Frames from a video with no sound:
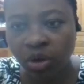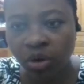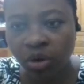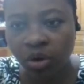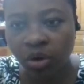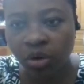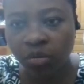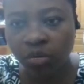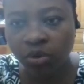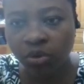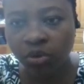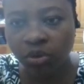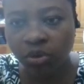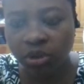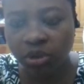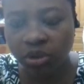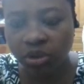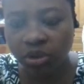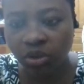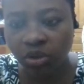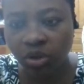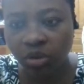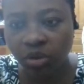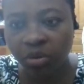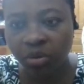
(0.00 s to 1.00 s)
comes to the
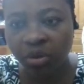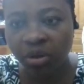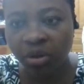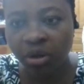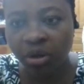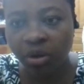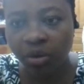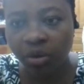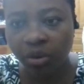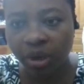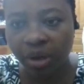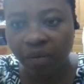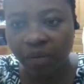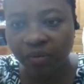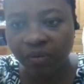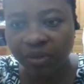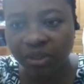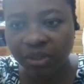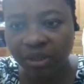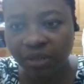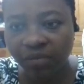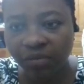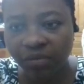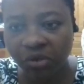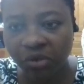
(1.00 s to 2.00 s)
top. We have
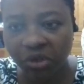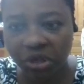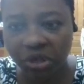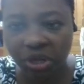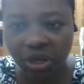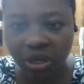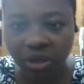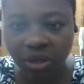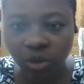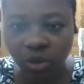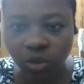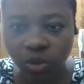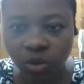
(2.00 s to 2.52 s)
7 here has